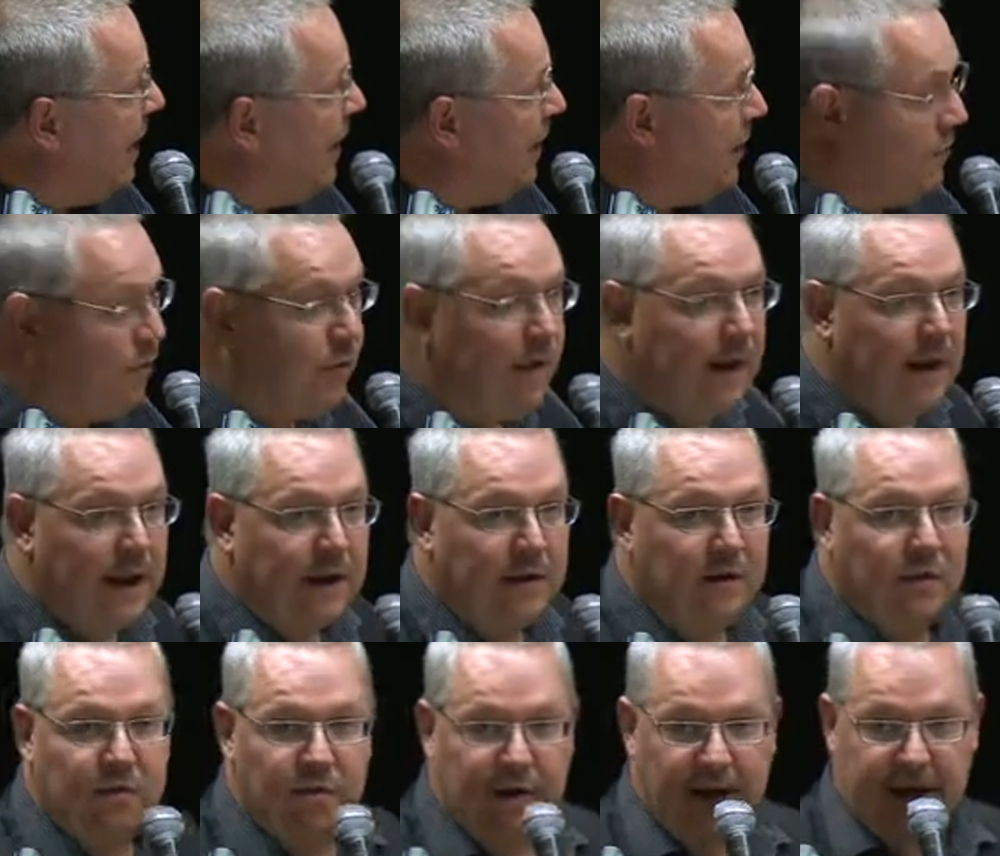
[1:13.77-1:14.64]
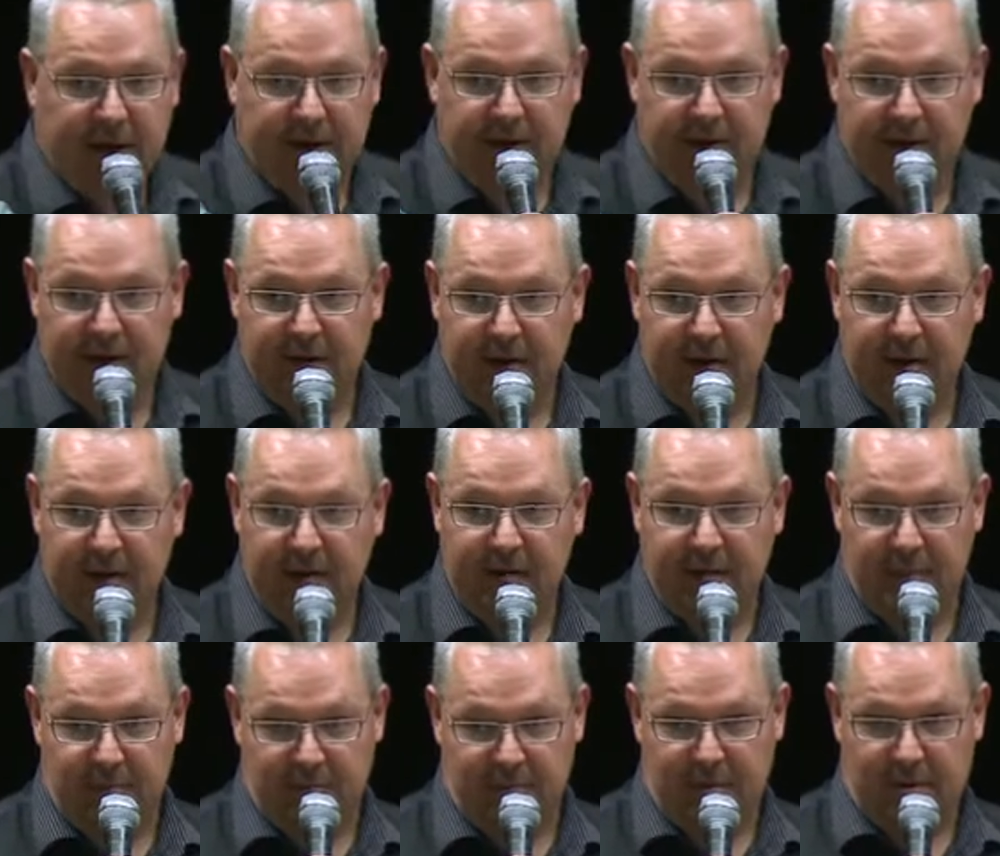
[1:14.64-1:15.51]
and you can correct
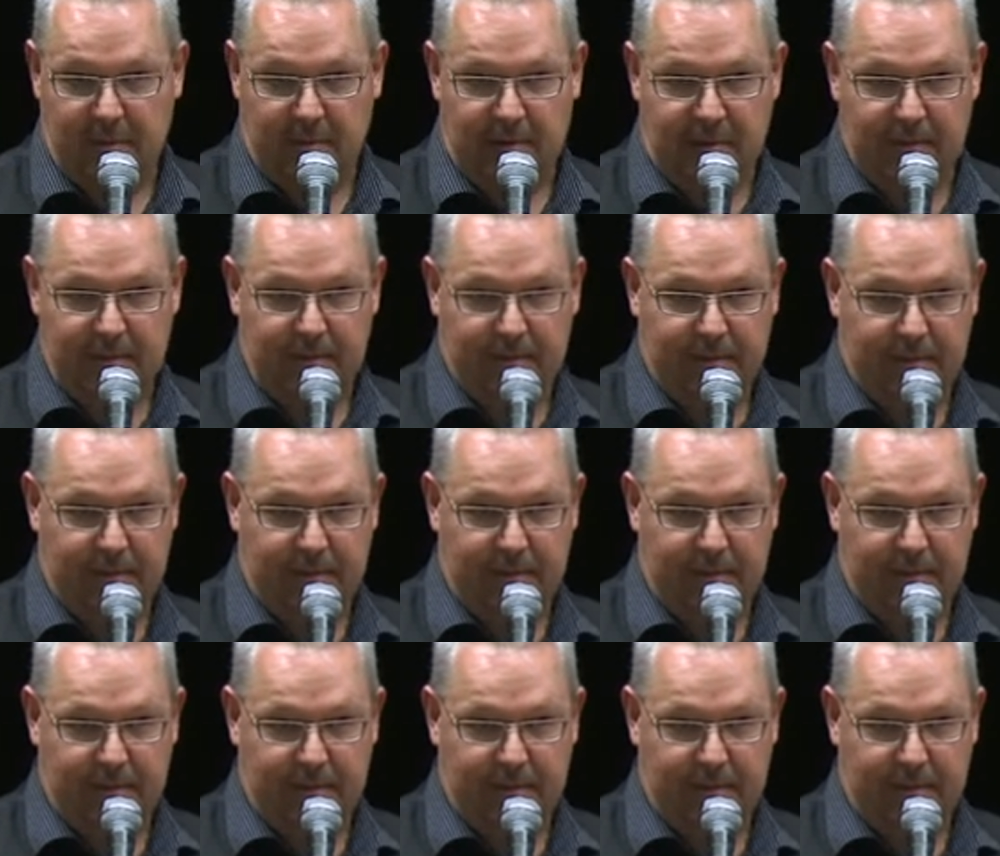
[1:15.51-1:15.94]
the problem.